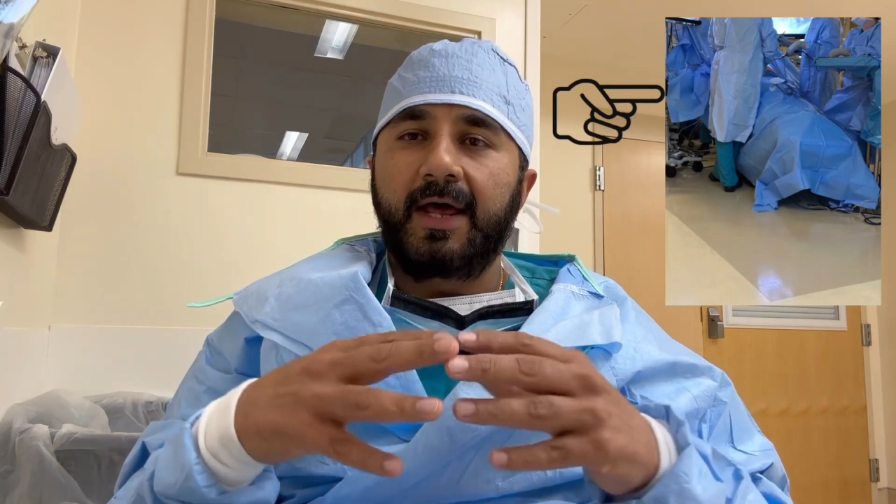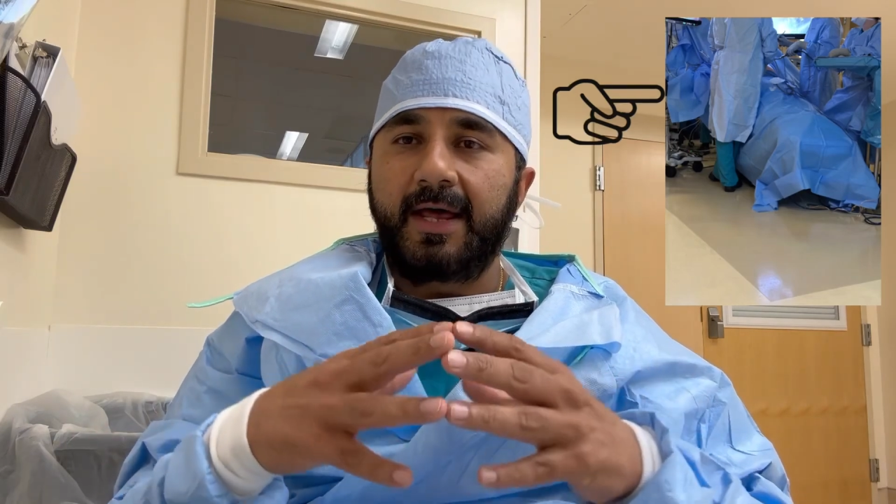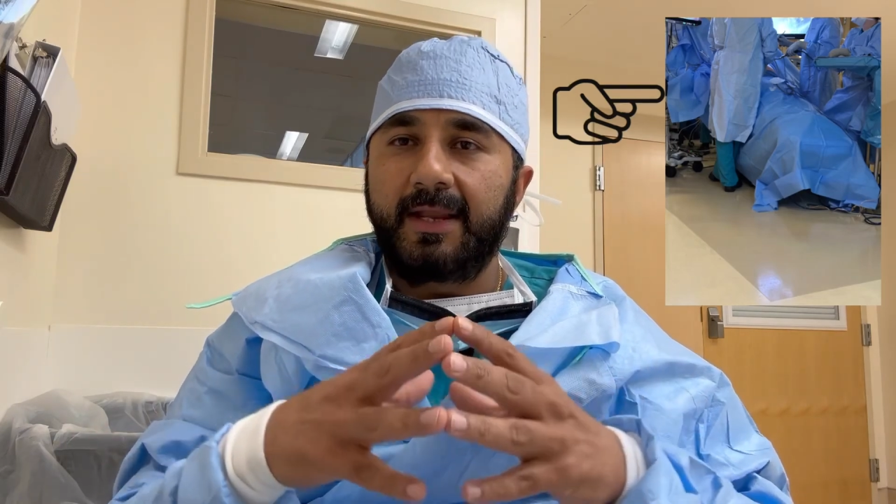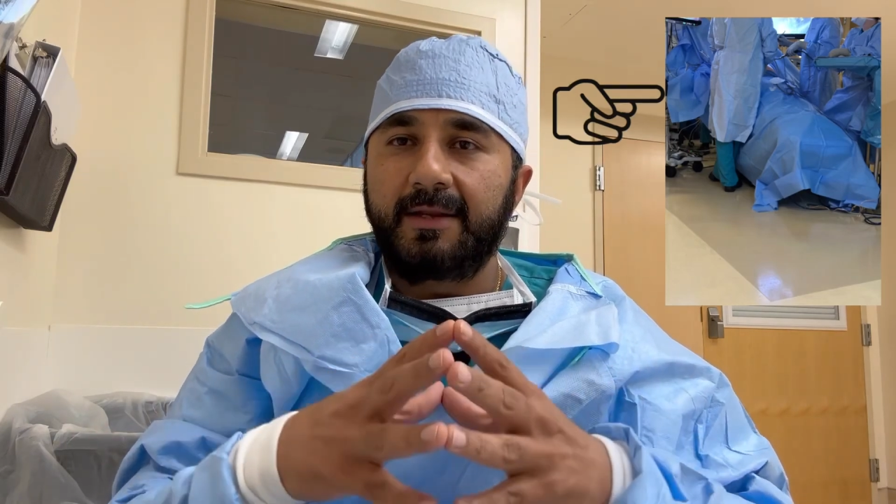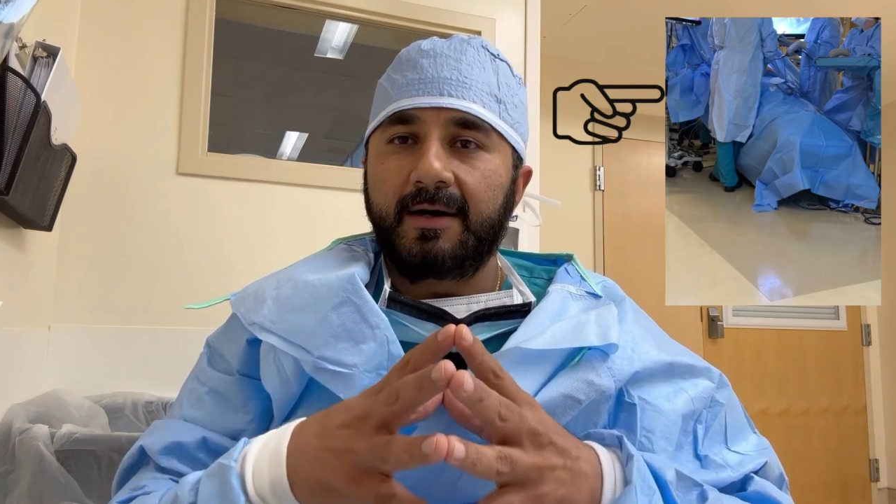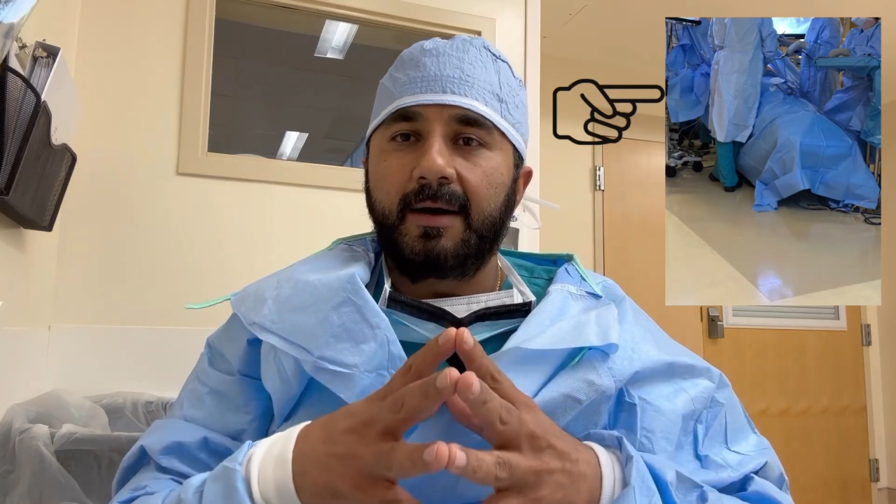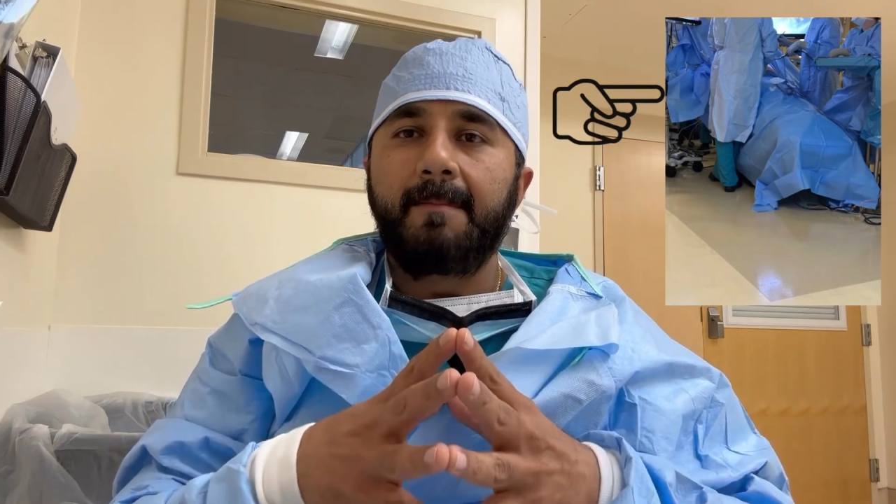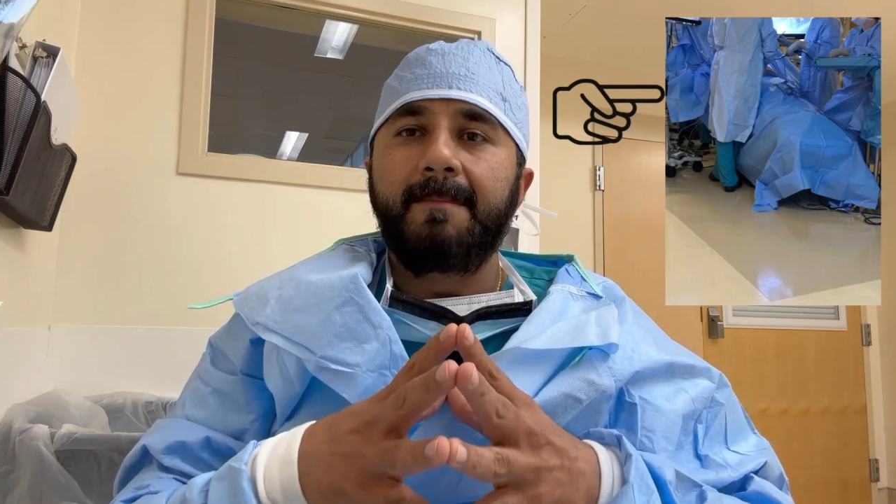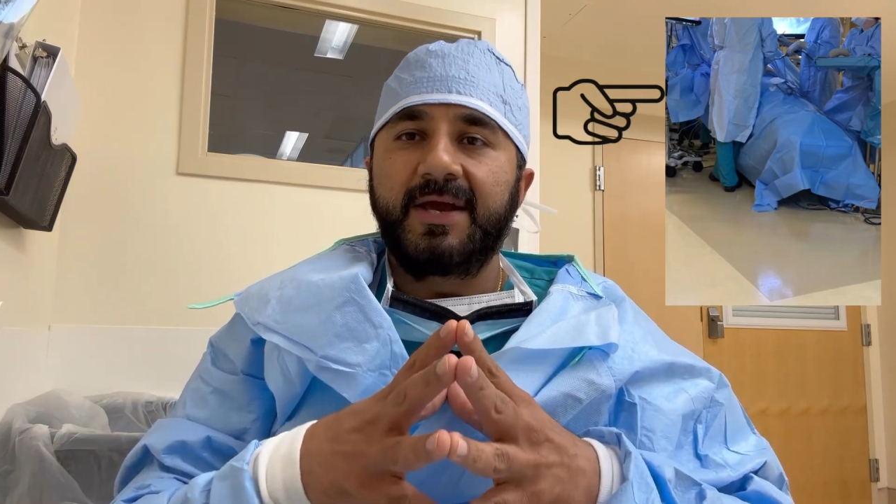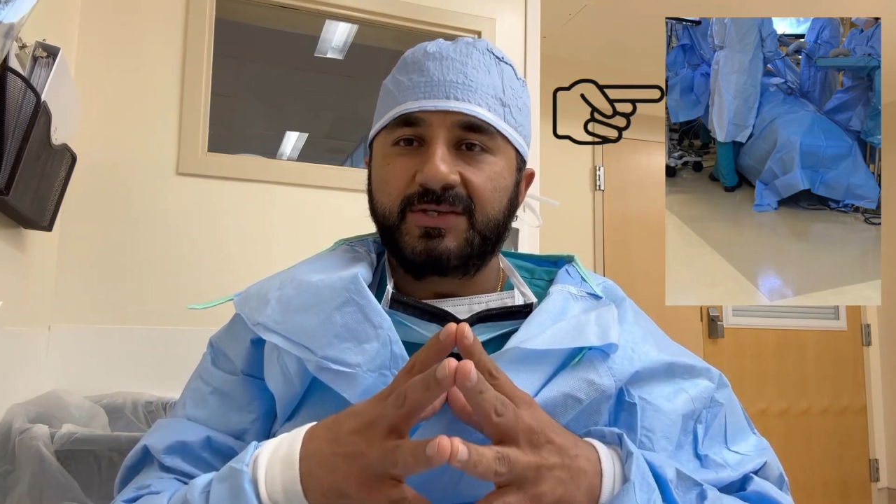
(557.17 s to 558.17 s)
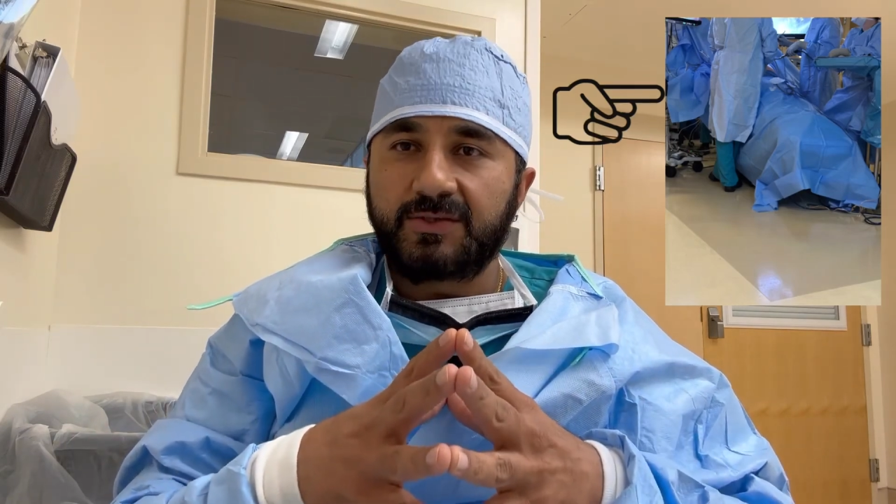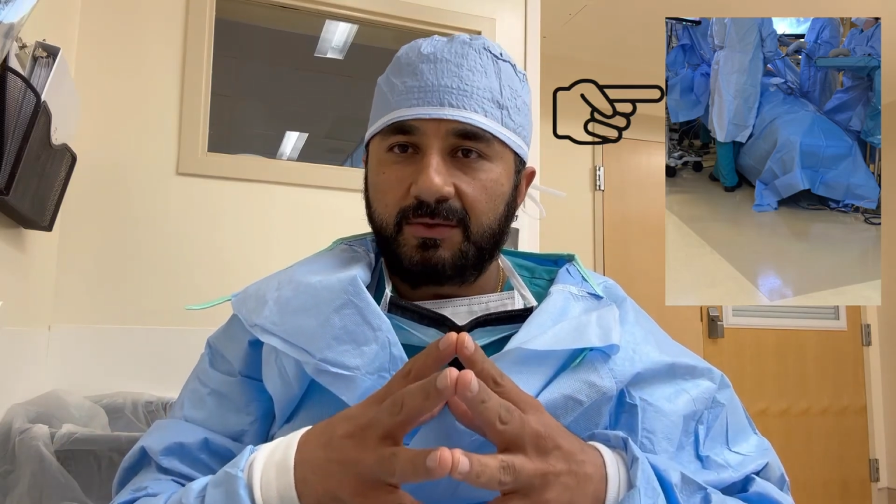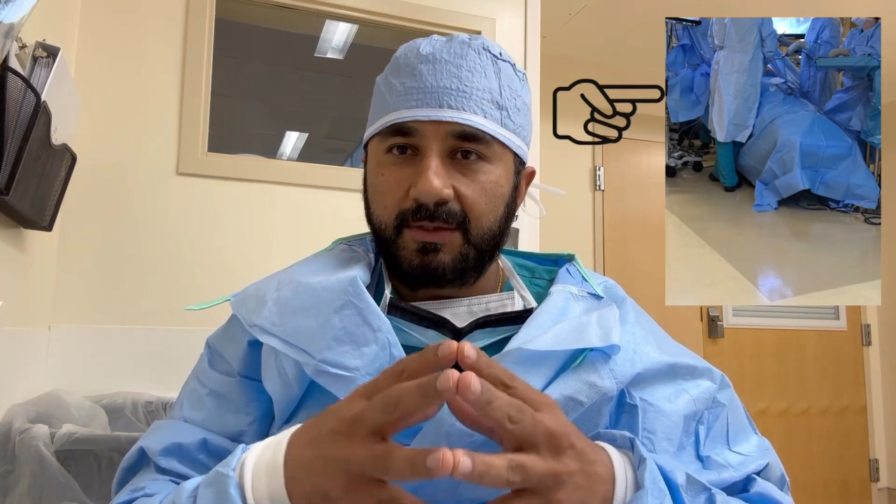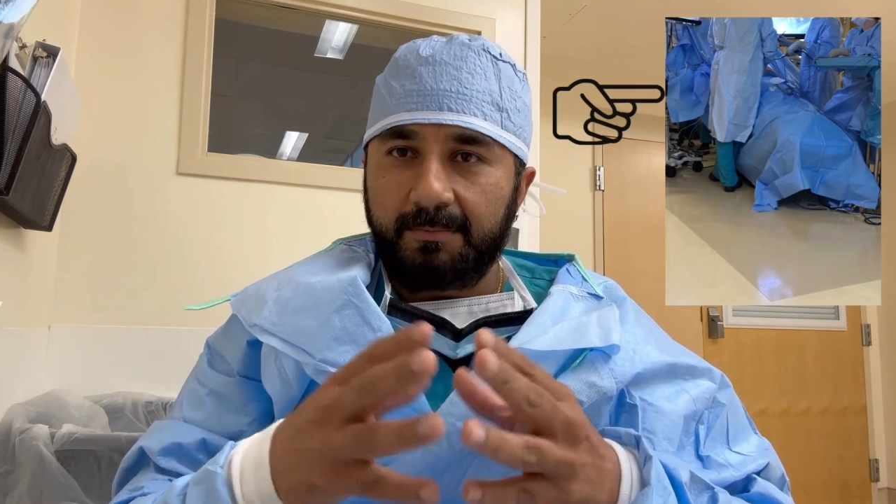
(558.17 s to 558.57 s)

and based on the